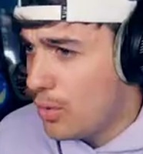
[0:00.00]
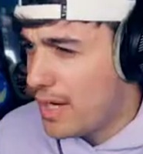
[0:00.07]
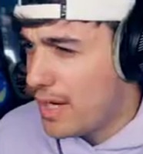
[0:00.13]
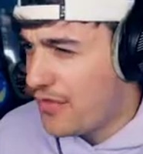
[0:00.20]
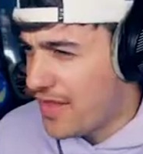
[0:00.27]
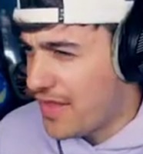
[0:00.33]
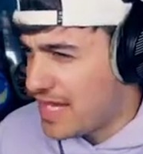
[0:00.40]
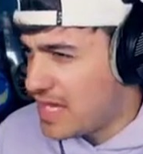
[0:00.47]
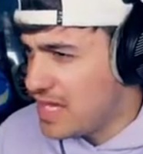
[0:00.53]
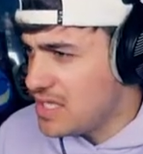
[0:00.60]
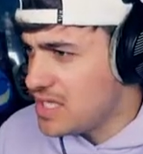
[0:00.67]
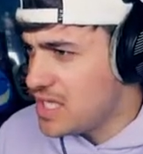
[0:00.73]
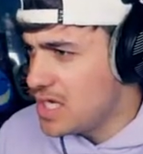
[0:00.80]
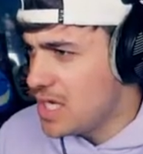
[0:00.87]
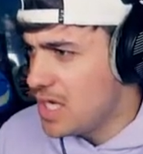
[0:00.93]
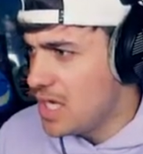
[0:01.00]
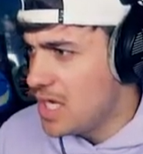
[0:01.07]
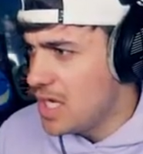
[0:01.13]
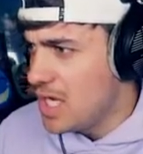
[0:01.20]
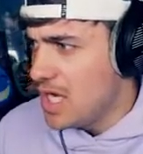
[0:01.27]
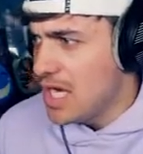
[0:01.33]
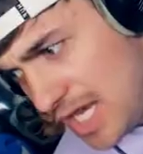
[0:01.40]
what I think it is?
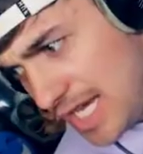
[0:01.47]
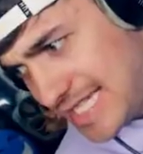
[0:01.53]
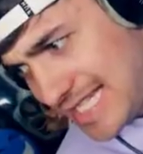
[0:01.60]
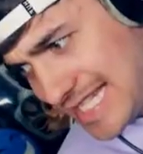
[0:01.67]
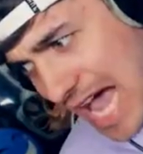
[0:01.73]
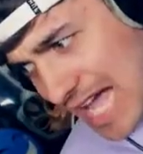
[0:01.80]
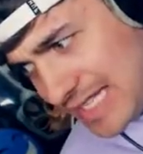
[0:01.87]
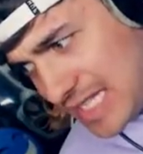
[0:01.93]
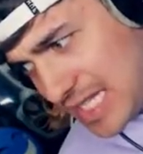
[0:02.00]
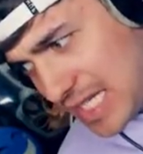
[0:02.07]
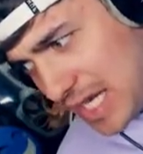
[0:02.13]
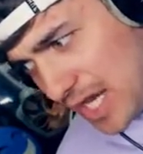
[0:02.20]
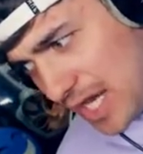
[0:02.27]
Is that